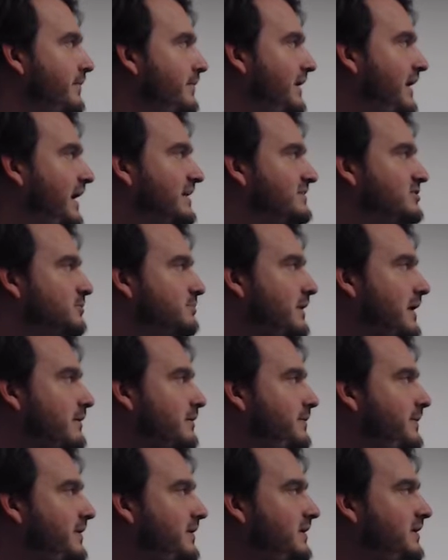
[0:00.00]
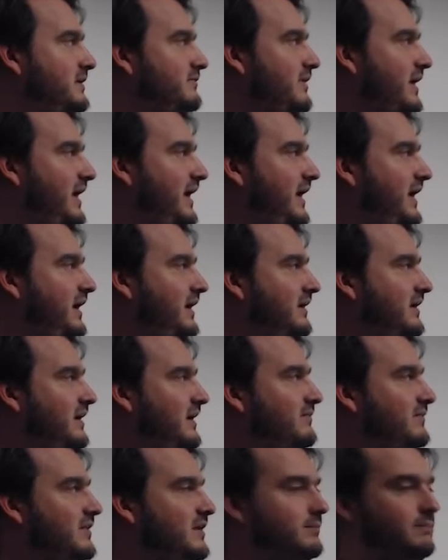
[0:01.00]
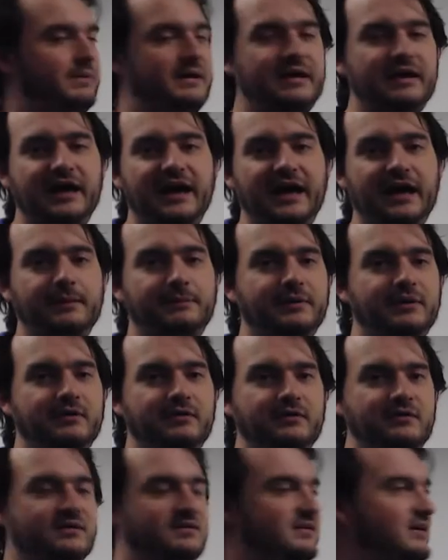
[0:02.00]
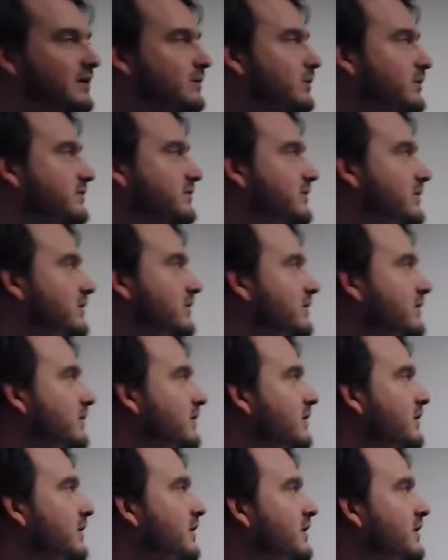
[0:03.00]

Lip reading: It's the probability of A given that B happened is equal to